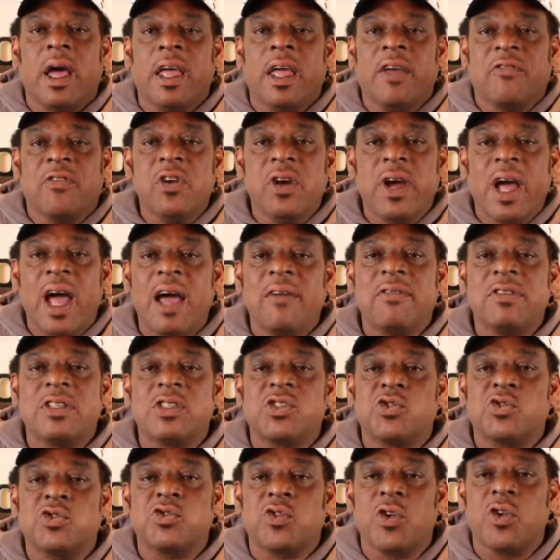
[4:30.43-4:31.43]
if you're having
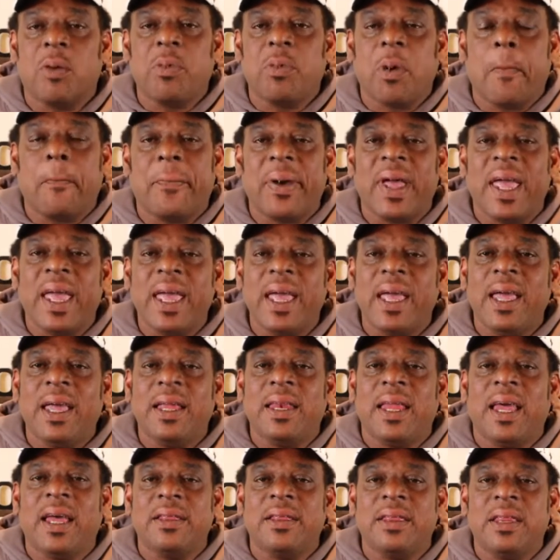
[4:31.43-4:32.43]
trouble
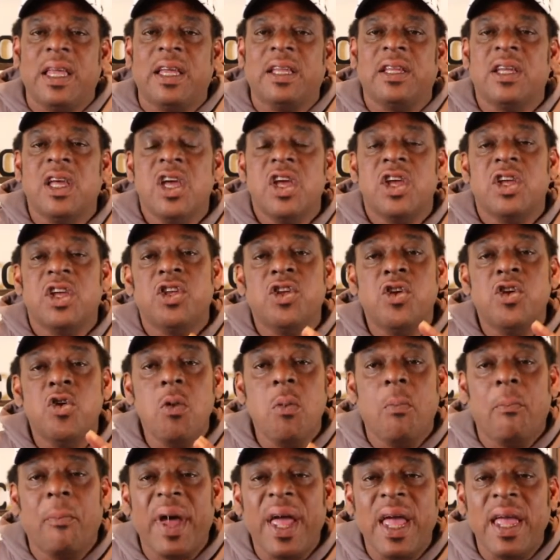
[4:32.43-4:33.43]
paying that, then
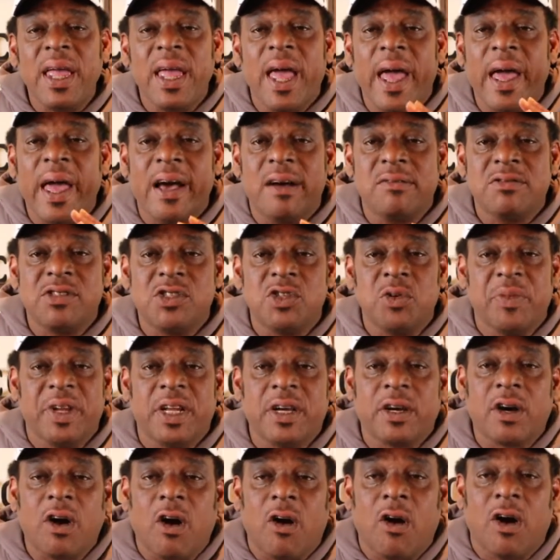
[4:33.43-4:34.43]
you may have too
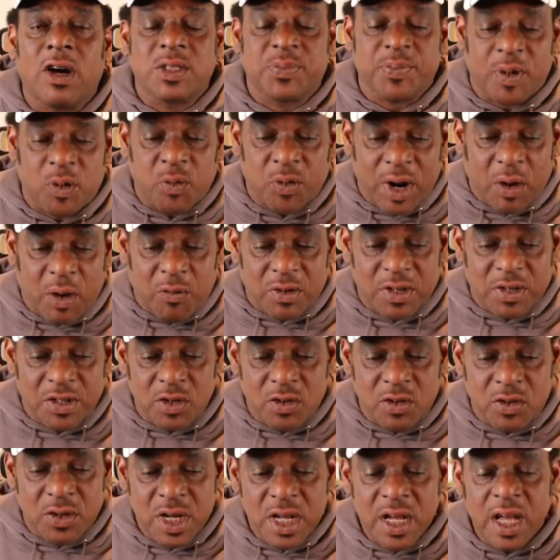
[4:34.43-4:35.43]
many cards. But what I want to
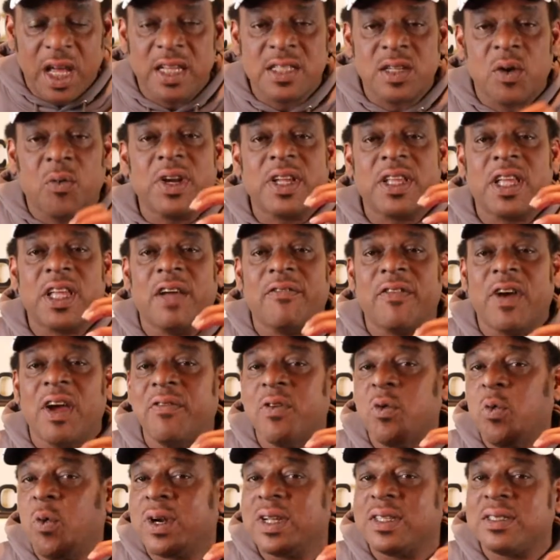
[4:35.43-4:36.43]
do is I want to get
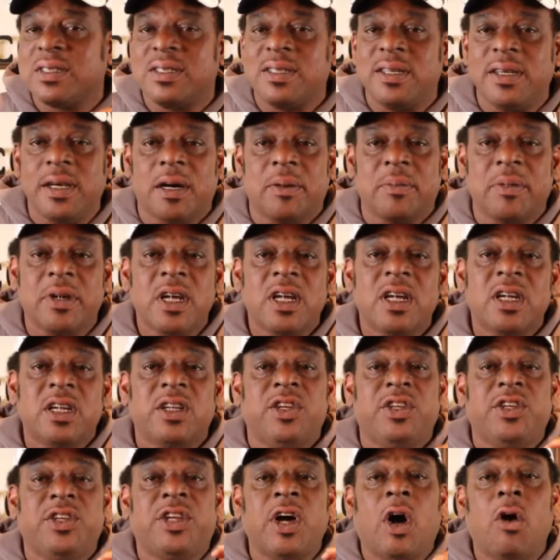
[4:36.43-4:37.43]
everyone a tip.
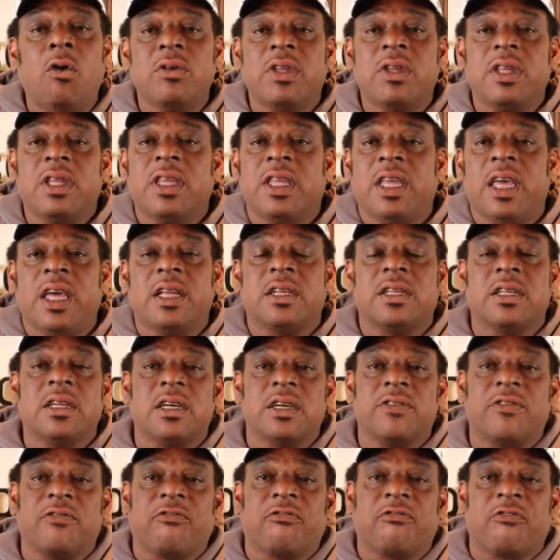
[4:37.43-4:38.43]
Don't get
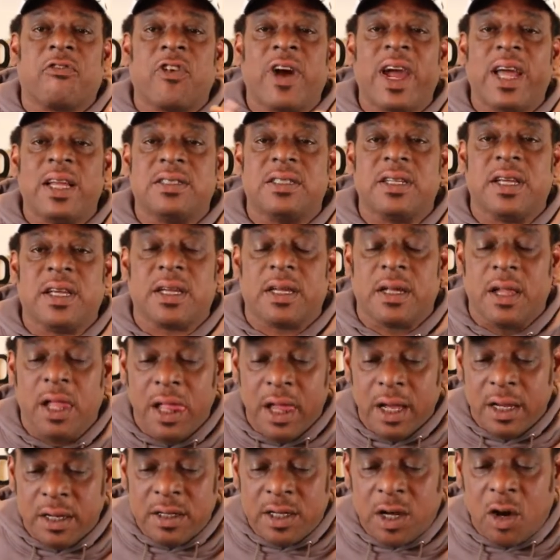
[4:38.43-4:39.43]
frantic.
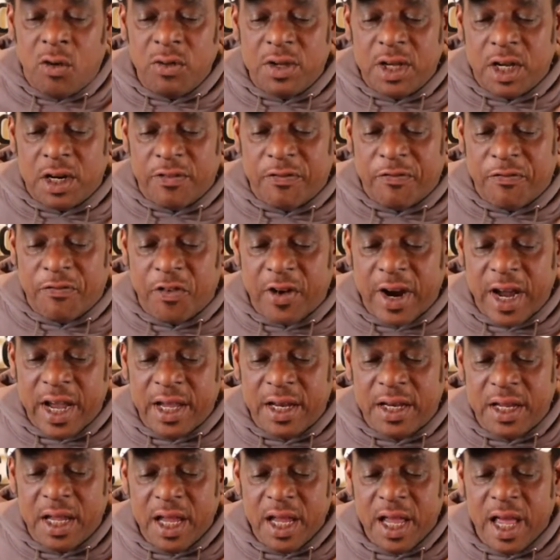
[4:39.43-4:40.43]
Don't get
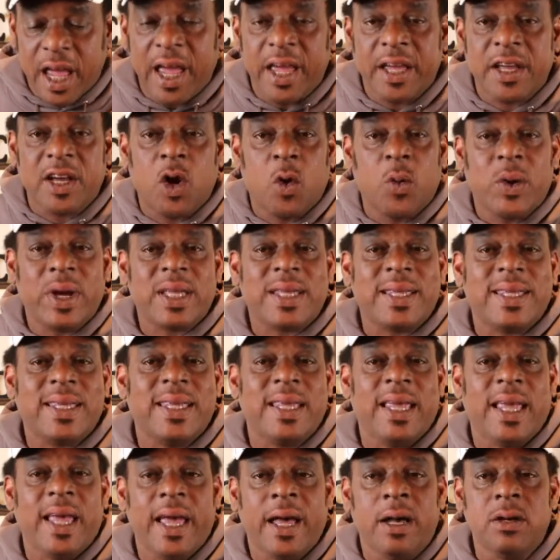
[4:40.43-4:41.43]
afraid and go and
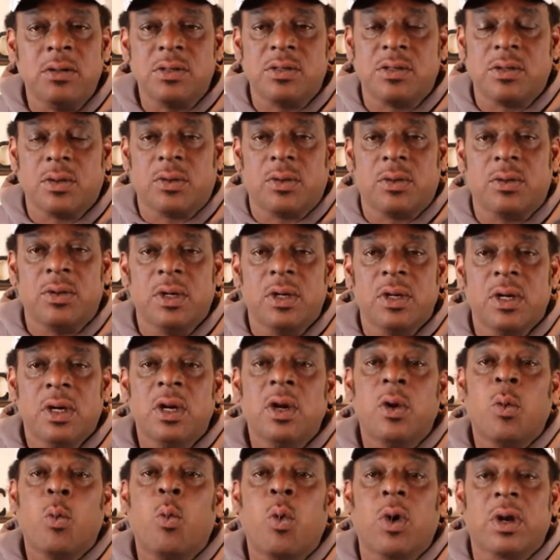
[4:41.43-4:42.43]
cancel
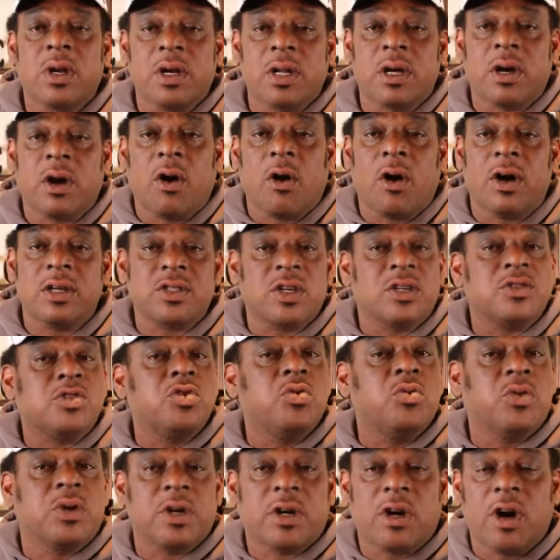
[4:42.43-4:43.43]
one of the cards or
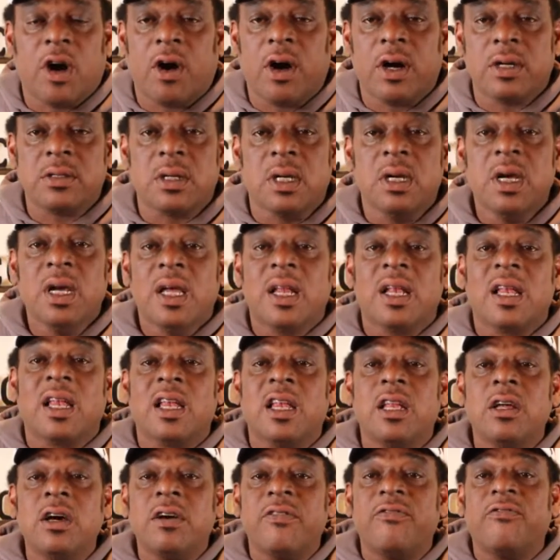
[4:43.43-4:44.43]
two of the cards.
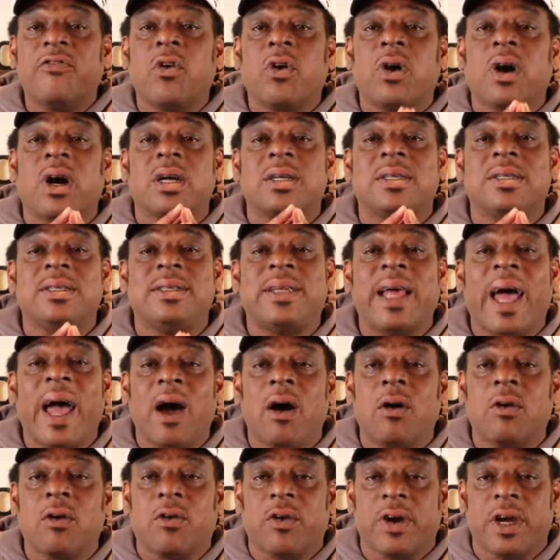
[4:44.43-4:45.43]
Look for a
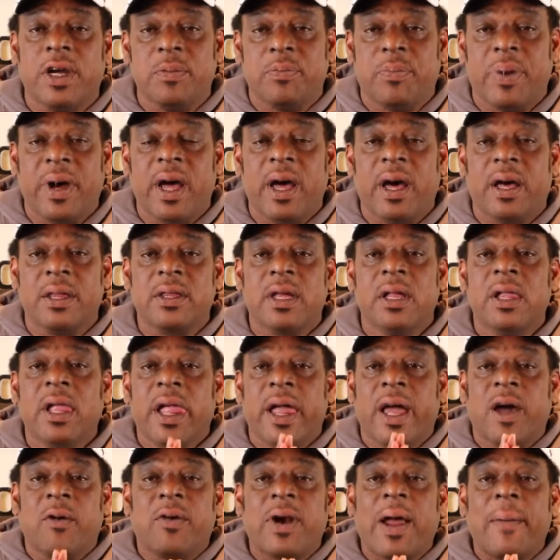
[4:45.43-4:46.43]
downgrade path.
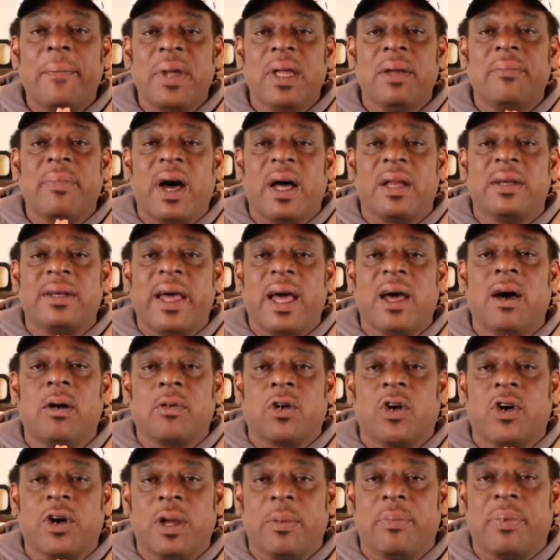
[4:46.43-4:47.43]
And what I mean by a
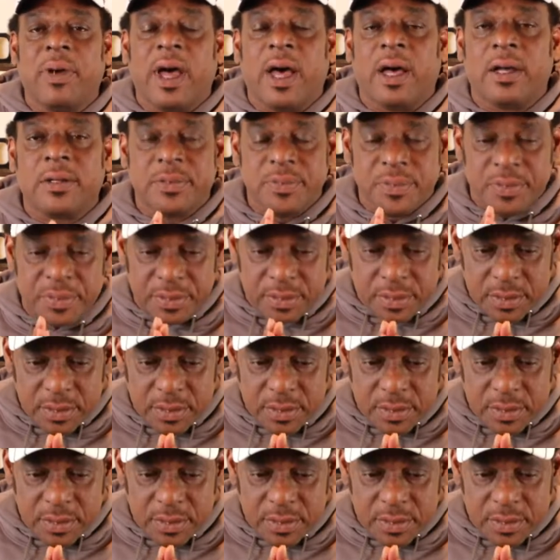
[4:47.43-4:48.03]
downgrade path,